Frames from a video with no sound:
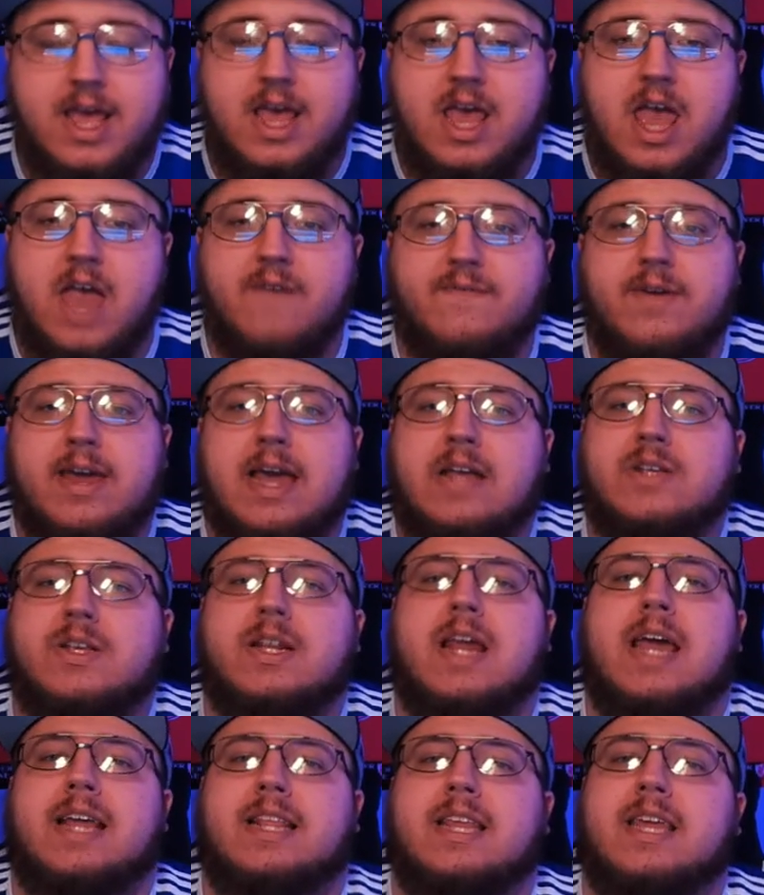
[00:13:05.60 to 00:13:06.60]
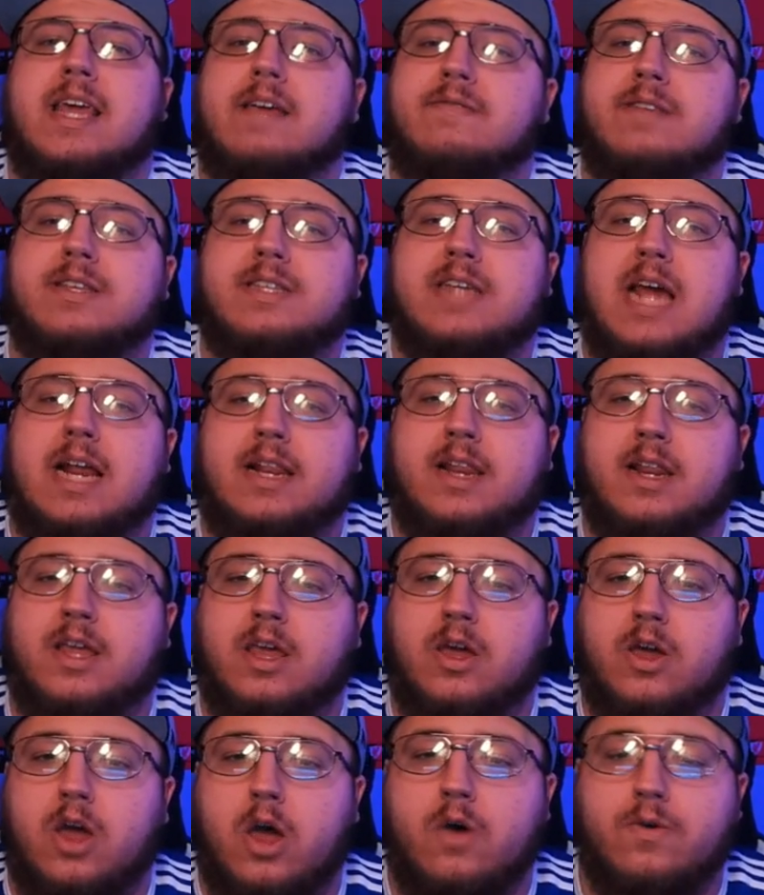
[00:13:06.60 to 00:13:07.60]
if you guys would like to give this tactic
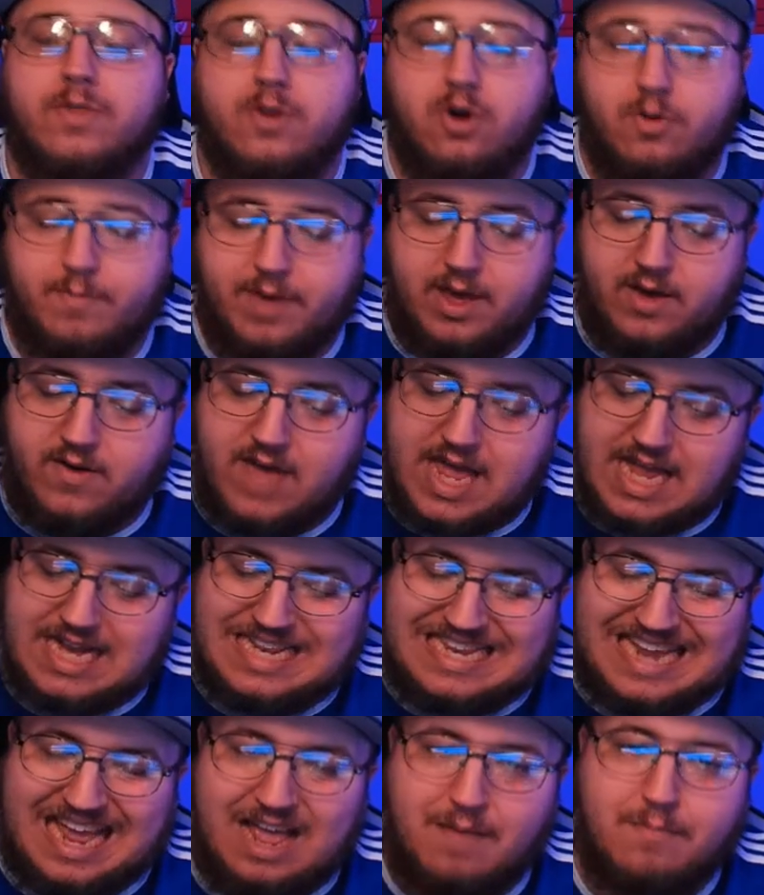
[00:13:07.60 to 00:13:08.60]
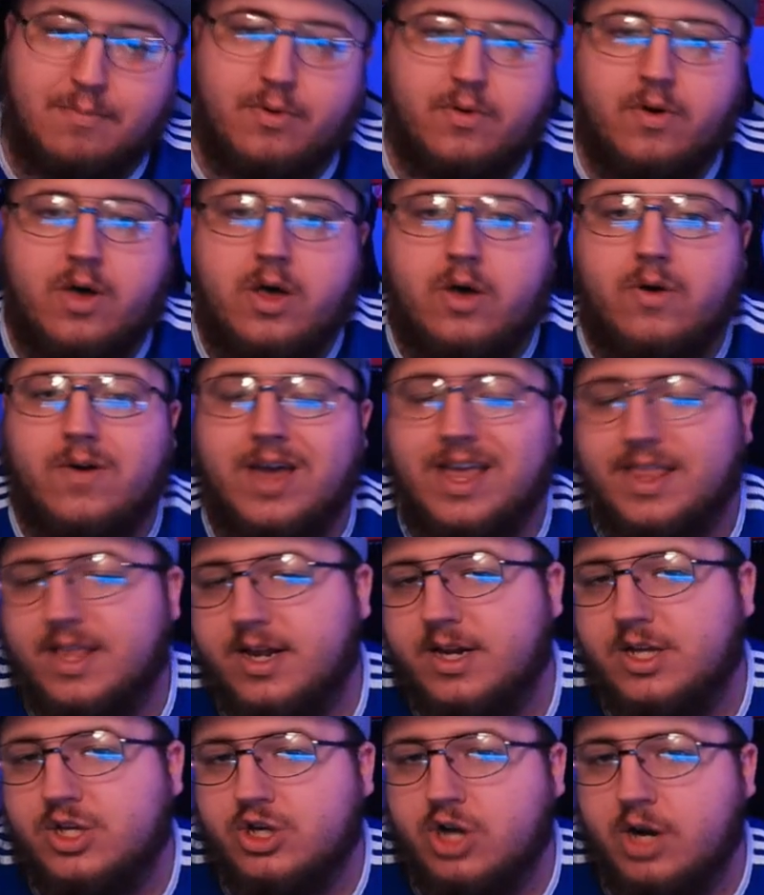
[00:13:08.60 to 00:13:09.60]
a go, there will be a link down below in the
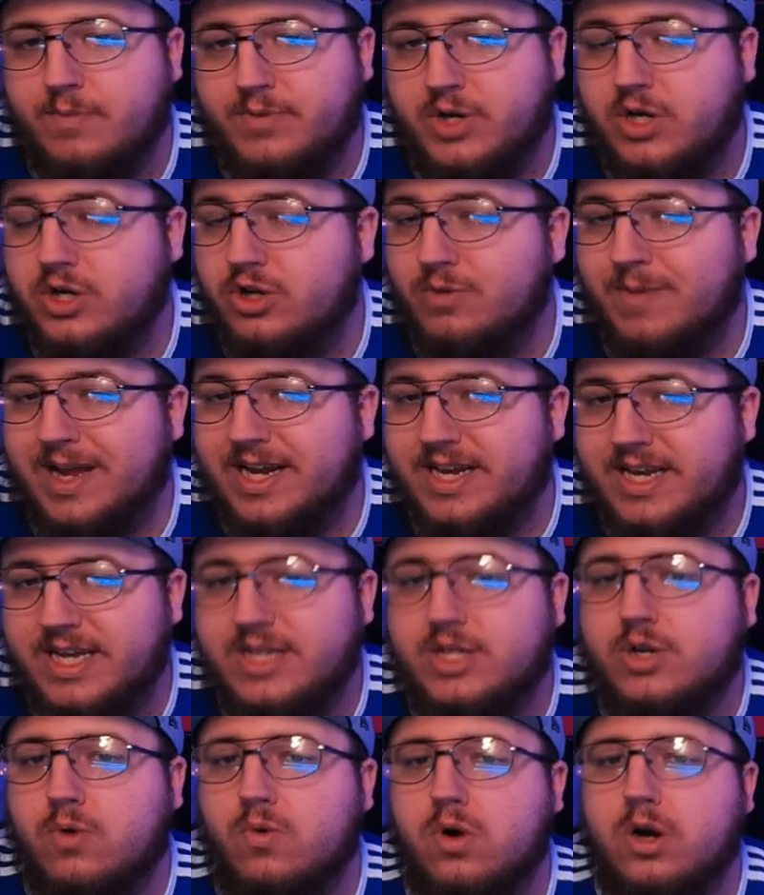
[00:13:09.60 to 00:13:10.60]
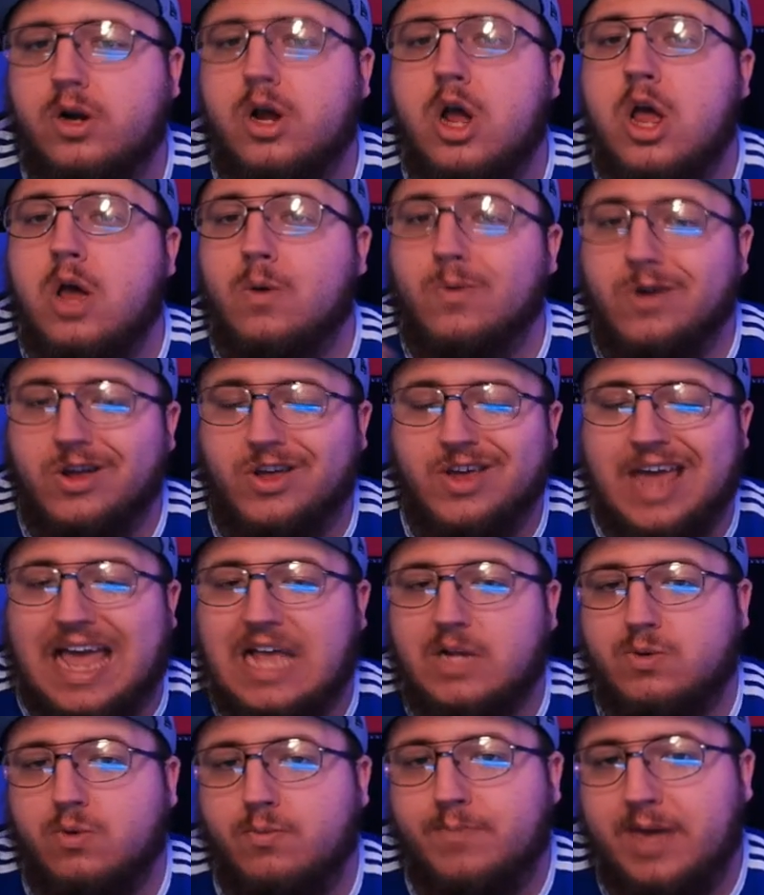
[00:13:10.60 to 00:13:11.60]
description to my Discord where you
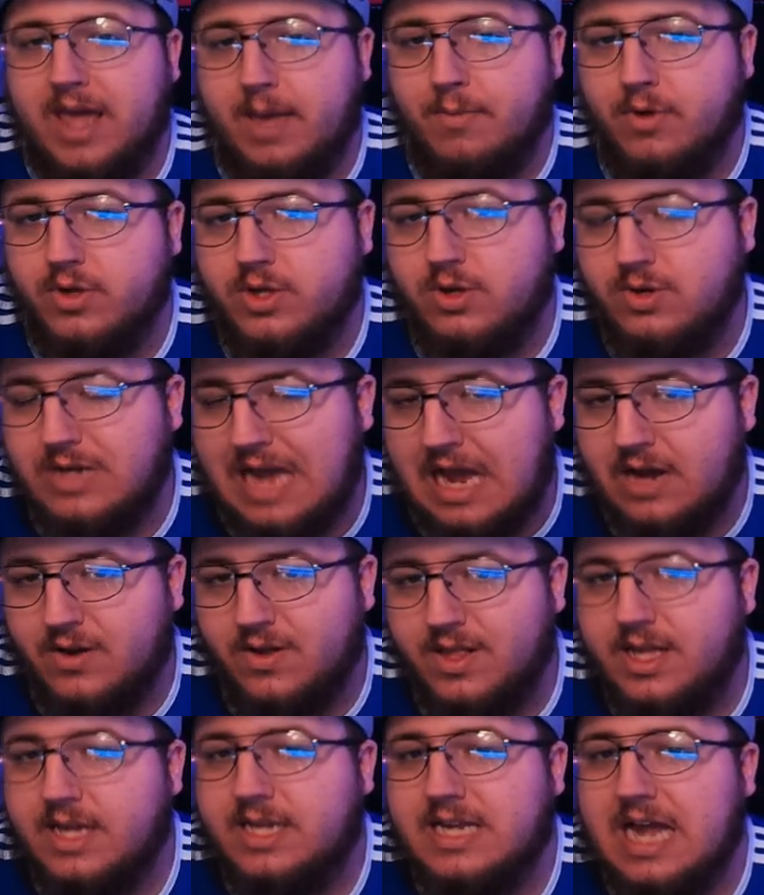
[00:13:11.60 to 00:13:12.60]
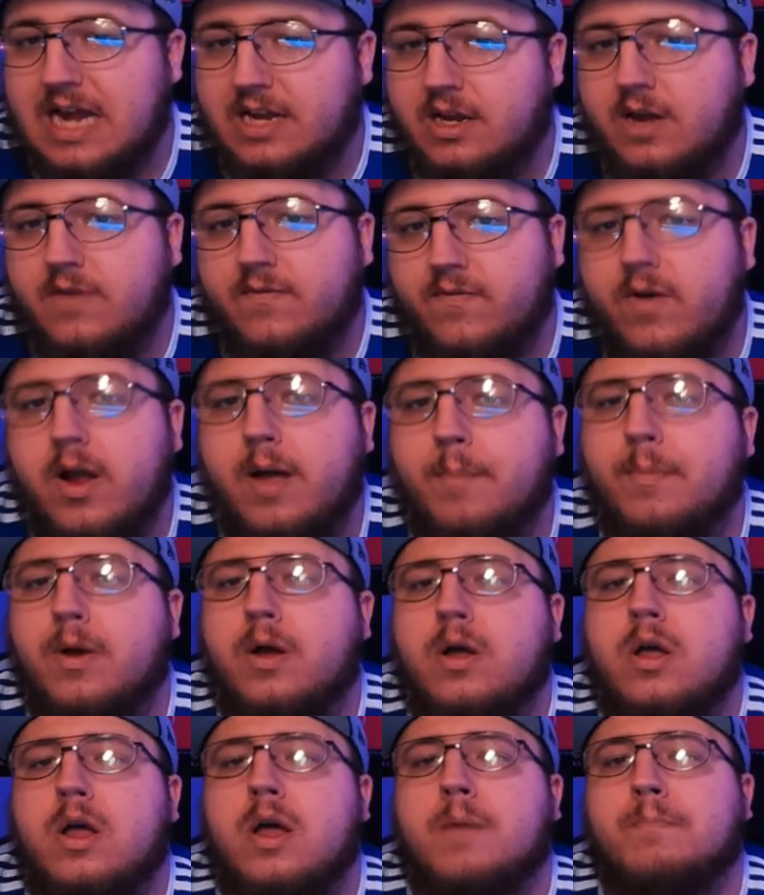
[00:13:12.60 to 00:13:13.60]
guys will be able to download the tactic from.
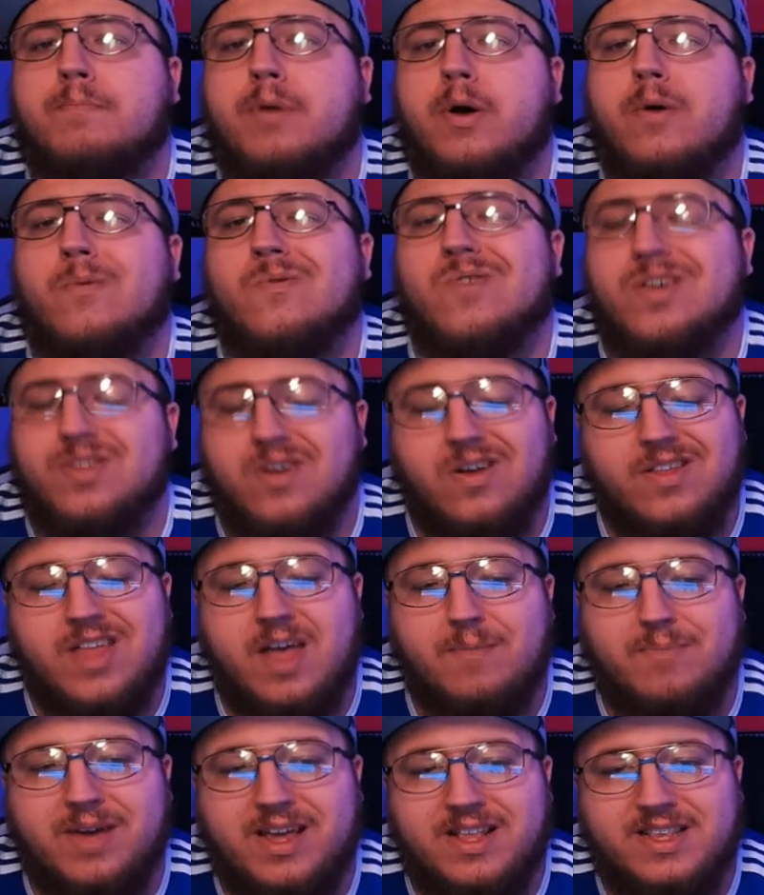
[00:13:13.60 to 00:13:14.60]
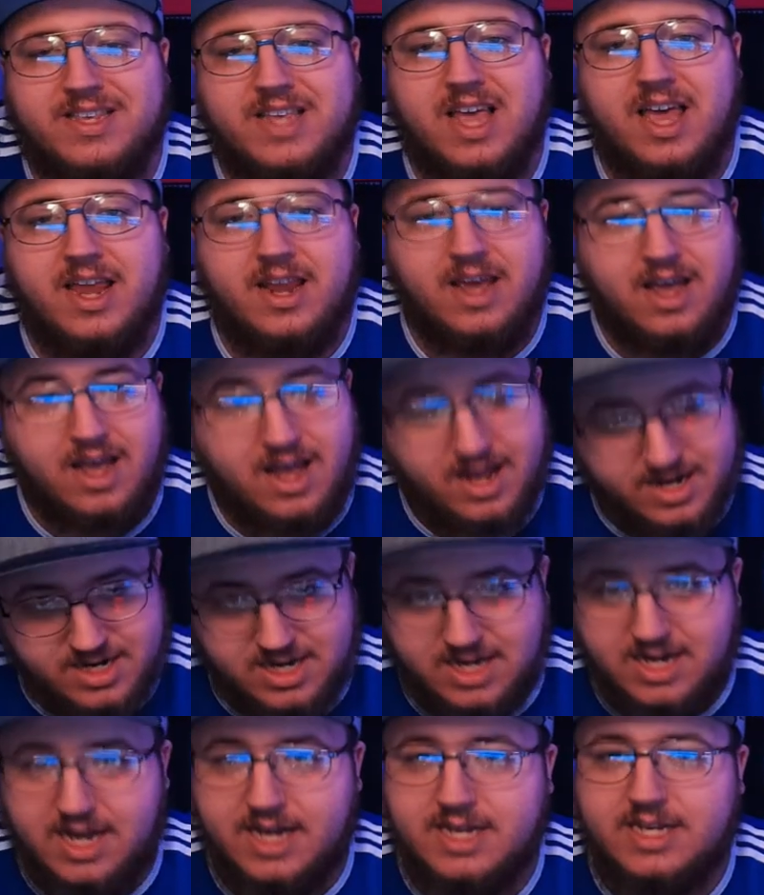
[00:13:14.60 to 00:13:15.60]
But with all that being said,
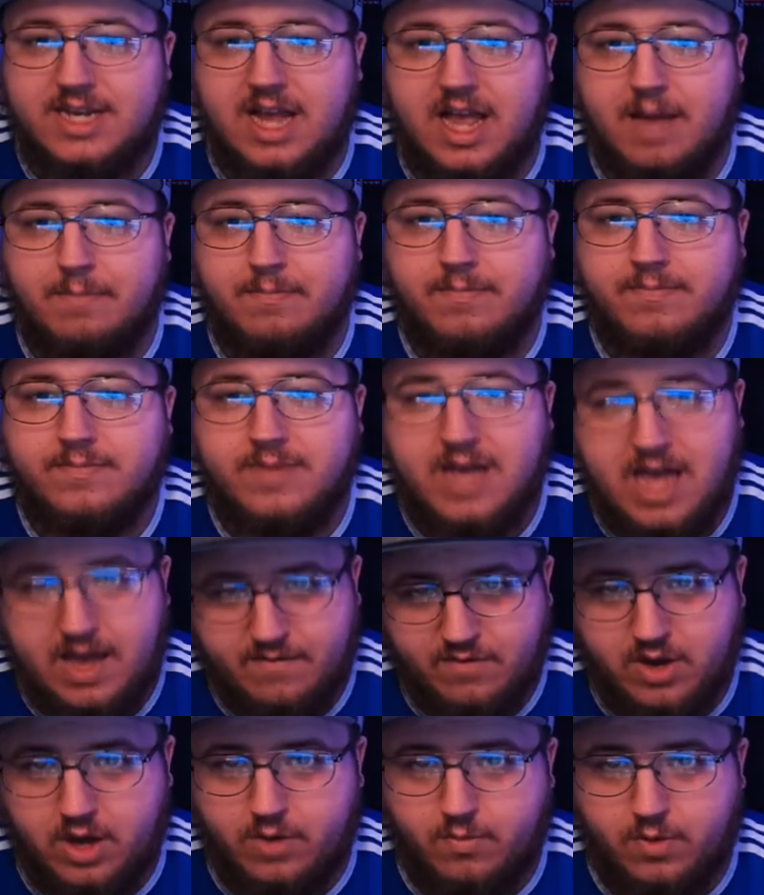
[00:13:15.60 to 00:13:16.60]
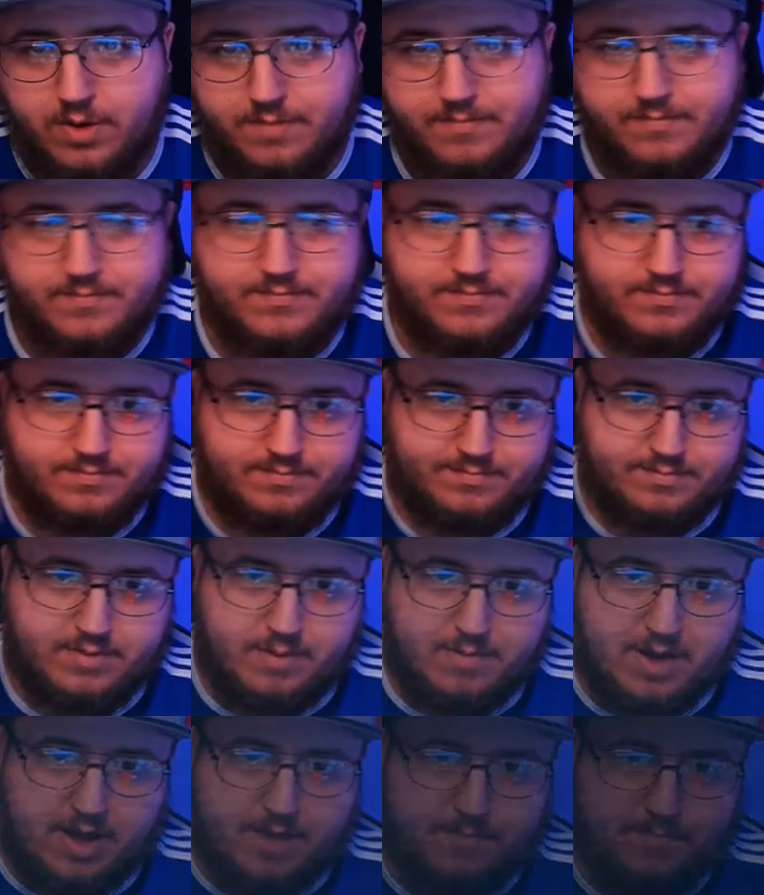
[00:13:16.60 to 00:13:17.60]
until next time, have a good one. Bye-bye.